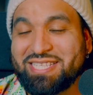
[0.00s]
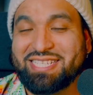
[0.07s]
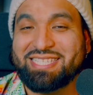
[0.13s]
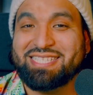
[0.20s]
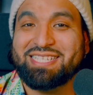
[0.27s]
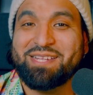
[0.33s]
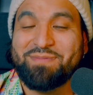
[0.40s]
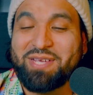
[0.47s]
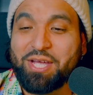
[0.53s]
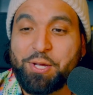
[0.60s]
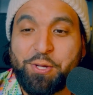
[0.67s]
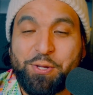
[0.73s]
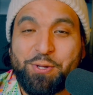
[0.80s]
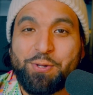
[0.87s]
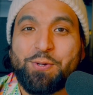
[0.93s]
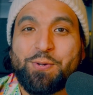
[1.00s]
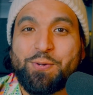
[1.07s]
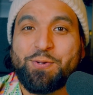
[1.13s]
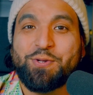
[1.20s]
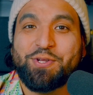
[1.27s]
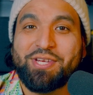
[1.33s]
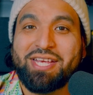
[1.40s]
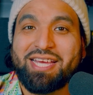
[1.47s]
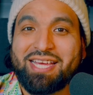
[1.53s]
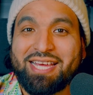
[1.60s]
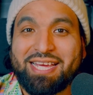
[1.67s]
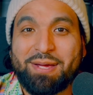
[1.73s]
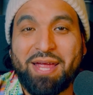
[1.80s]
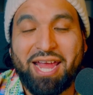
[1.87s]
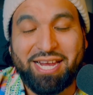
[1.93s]
This is gonna be a huge
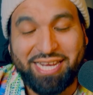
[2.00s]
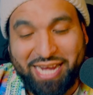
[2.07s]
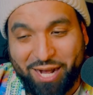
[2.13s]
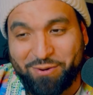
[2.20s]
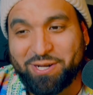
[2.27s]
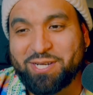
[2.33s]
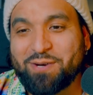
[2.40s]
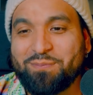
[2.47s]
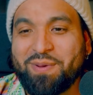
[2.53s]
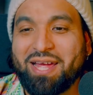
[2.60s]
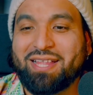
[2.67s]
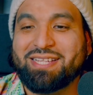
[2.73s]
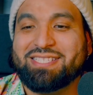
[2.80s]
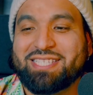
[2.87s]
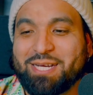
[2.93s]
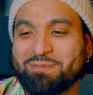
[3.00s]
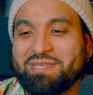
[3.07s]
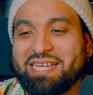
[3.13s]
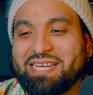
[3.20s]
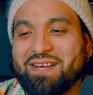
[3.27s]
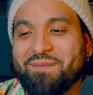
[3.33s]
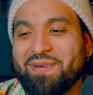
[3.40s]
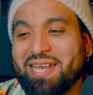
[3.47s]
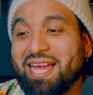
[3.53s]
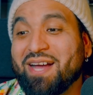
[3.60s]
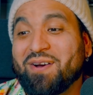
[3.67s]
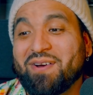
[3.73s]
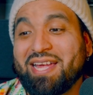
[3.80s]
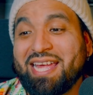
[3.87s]
character balance update coming out,